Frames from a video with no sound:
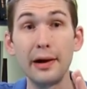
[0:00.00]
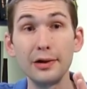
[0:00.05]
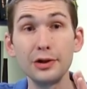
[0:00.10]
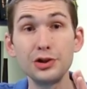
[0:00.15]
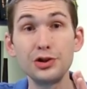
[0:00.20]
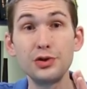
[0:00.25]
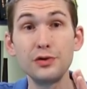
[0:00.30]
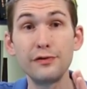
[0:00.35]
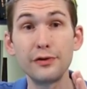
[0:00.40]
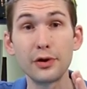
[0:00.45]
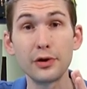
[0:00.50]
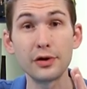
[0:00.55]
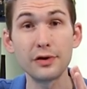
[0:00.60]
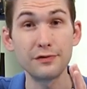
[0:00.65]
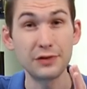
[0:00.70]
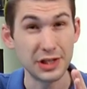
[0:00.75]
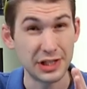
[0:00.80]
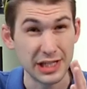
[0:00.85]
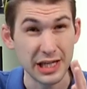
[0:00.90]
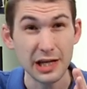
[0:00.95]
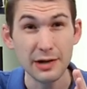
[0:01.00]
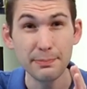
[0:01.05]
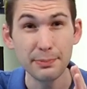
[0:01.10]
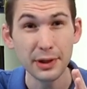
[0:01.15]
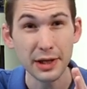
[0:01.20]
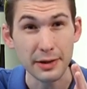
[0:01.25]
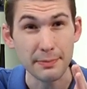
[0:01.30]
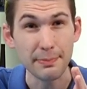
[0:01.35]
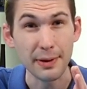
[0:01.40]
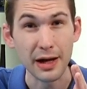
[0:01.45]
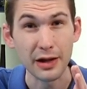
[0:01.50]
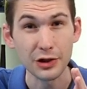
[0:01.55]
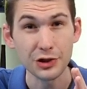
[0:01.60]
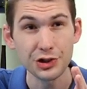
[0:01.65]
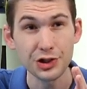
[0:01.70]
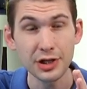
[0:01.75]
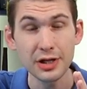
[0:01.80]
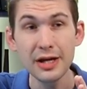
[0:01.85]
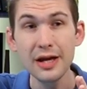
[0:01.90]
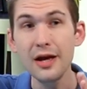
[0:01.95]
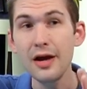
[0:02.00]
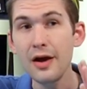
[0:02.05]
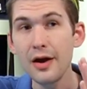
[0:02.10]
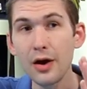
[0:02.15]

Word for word: polish you've heard of, the tin plate polishing,